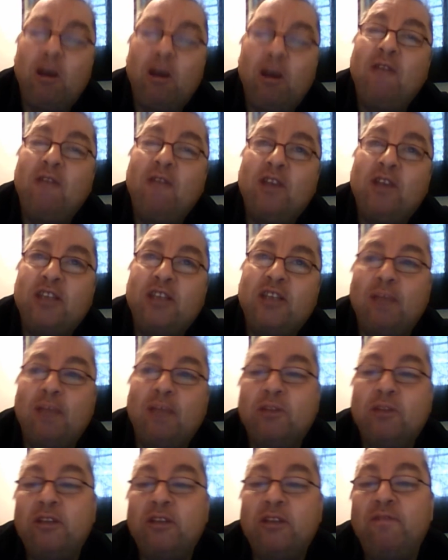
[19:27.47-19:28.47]
But I have
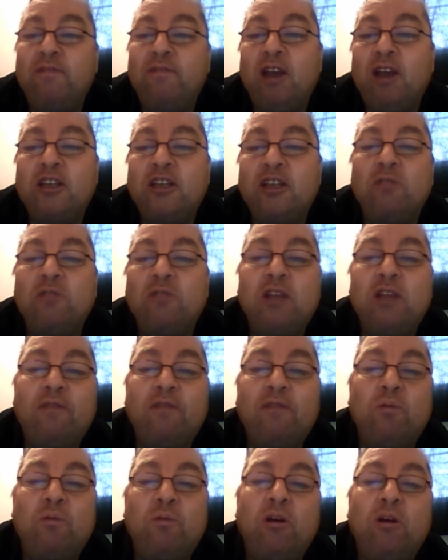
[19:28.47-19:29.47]
accepted the fact that it will
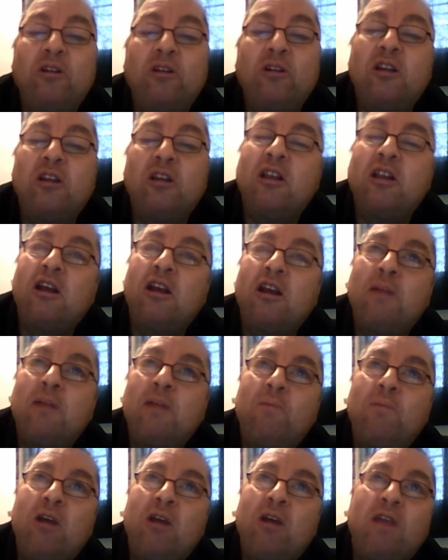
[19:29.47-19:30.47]
never work and that
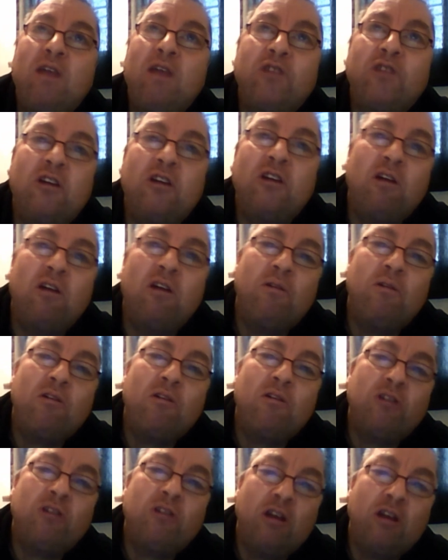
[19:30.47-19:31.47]
I might have to
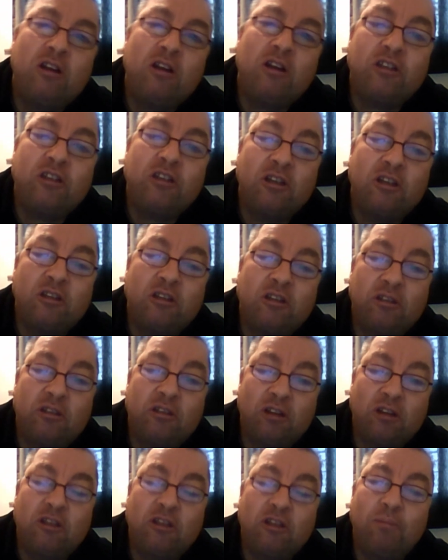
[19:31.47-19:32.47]
go on dialysis
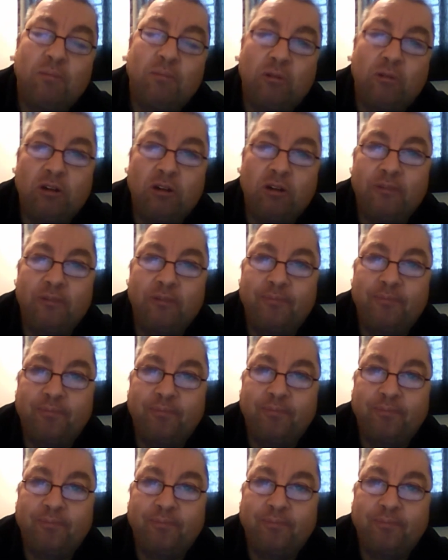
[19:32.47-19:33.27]
at some point.